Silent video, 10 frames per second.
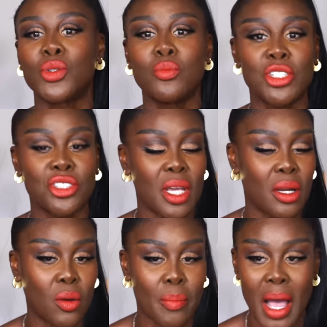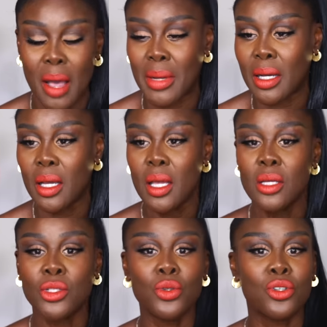to Michelle Obama,
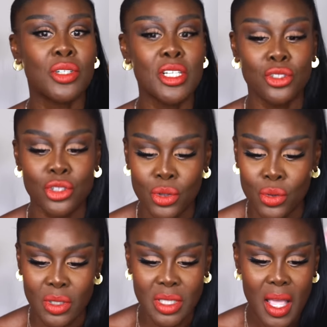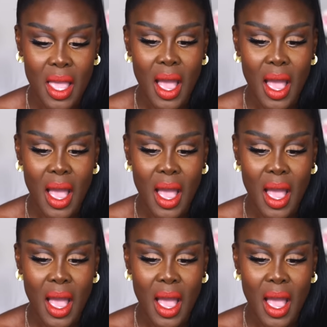to Grace Jones.